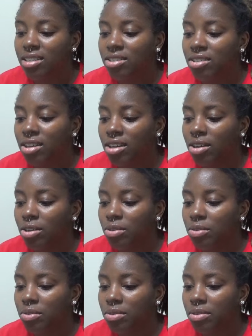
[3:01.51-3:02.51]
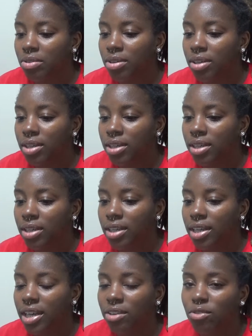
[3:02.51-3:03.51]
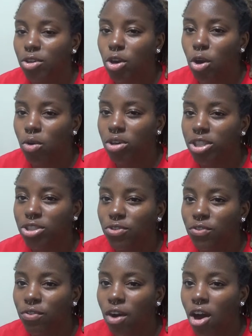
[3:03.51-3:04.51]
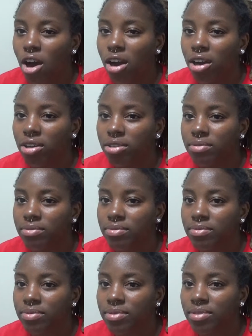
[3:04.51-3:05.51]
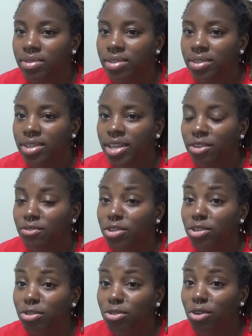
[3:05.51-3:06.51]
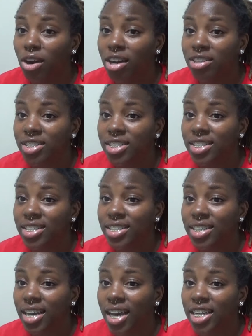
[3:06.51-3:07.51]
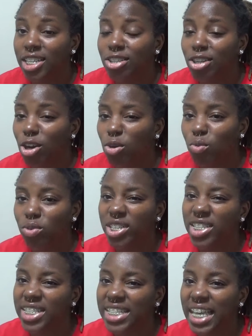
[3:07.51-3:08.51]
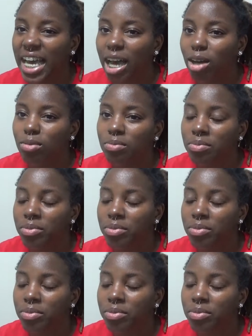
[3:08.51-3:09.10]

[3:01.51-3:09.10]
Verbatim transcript: You know if you're going too far, if you do cross it? How do you know when to stop?